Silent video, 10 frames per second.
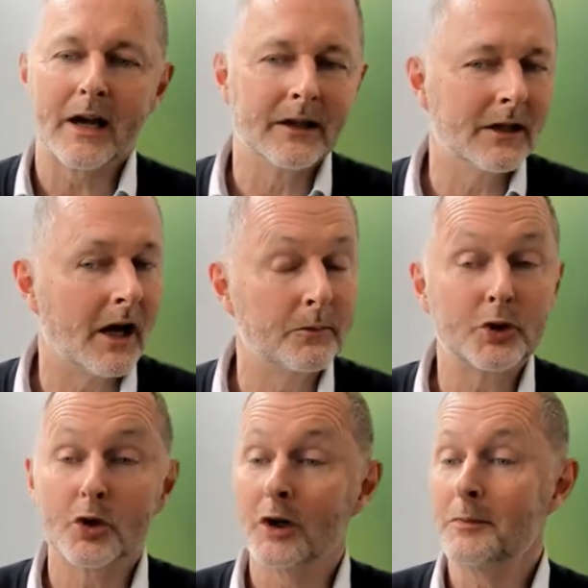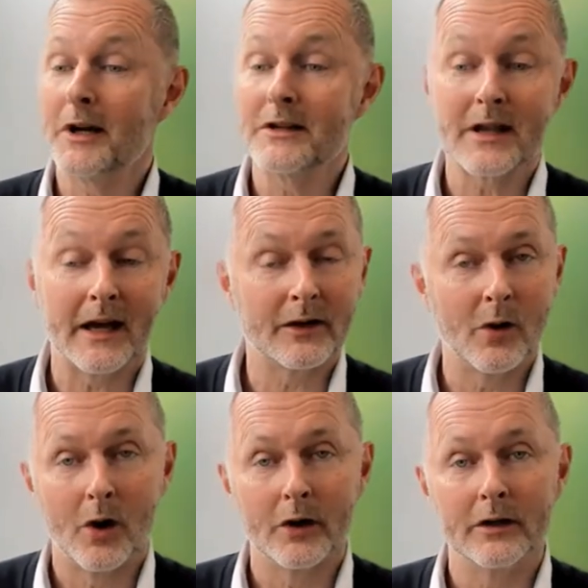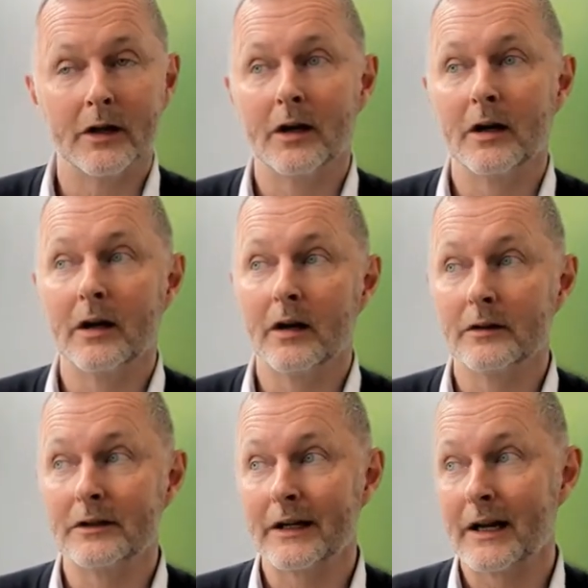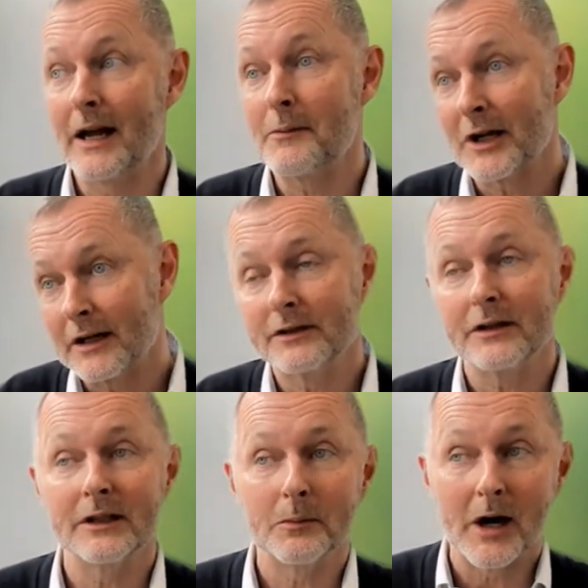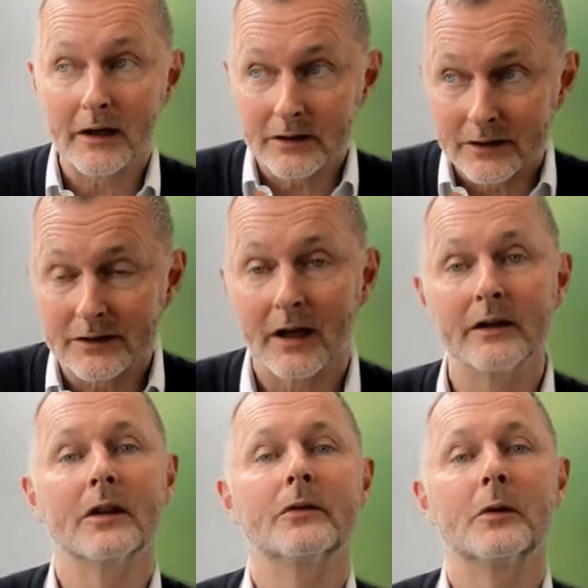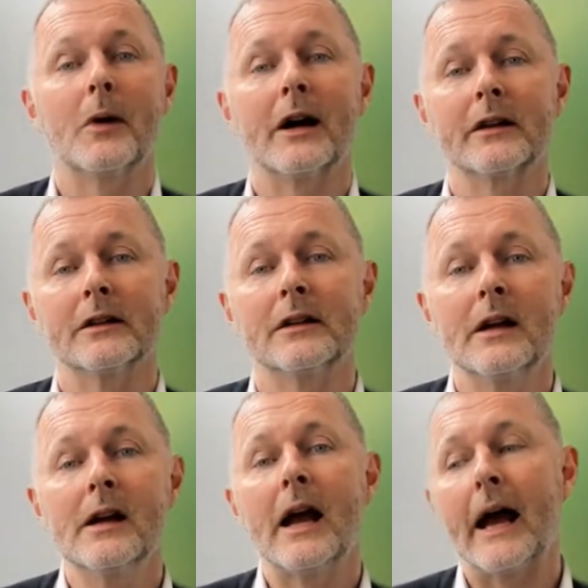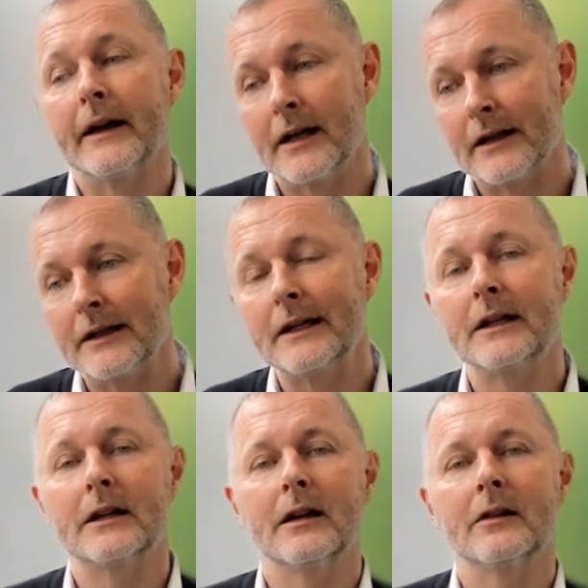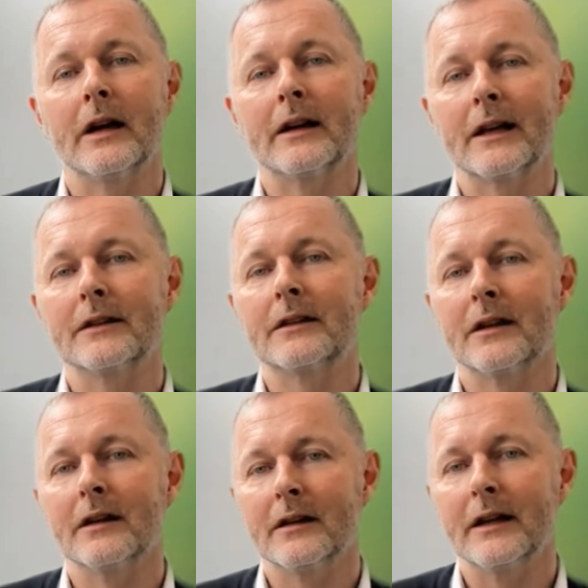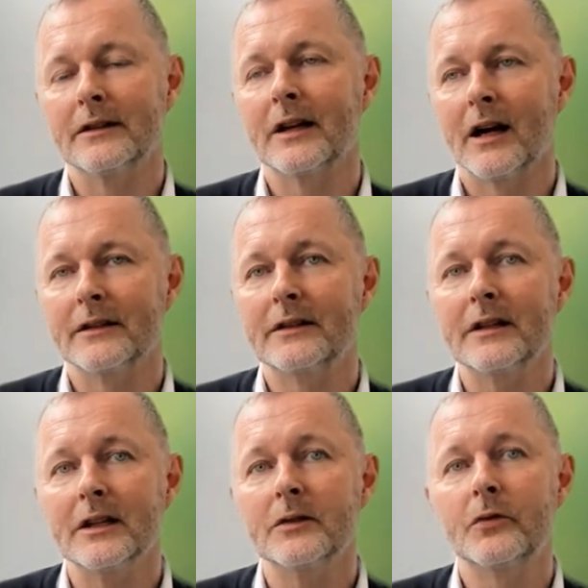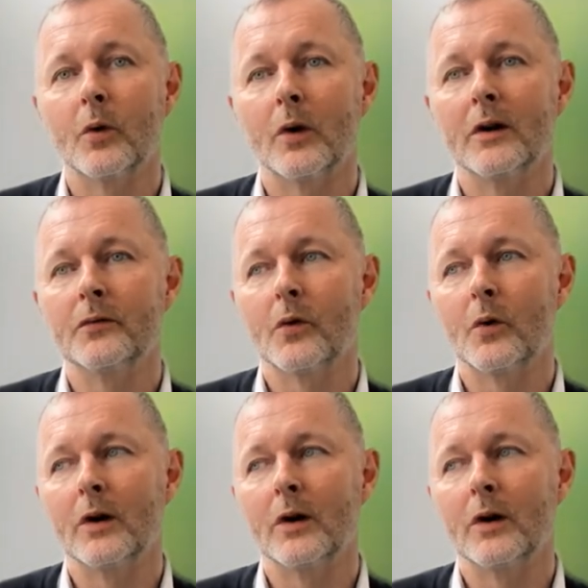I purely base that on the dynamic I see in the market, the size of the market, and then leaning against SAIC for